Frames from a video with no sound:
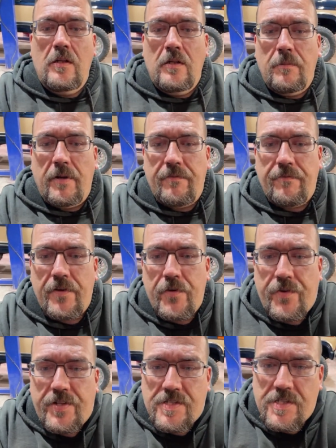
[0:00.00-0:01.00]
My
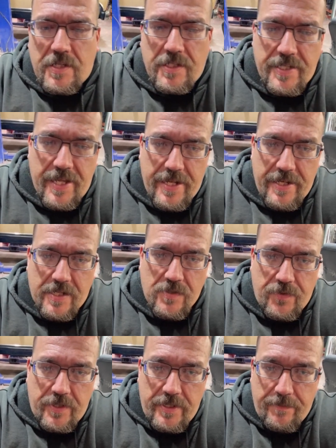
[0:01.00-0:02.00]
phone is dead, that's
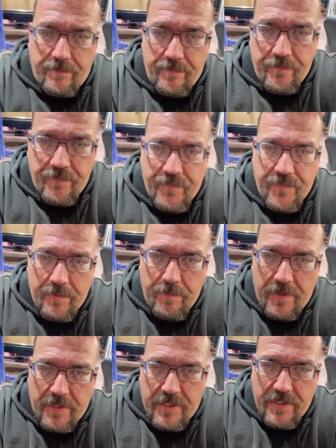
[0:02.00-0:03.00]
why I'm
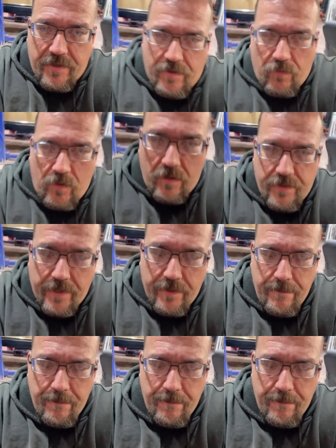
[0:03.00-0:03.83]
plugged into the wall here.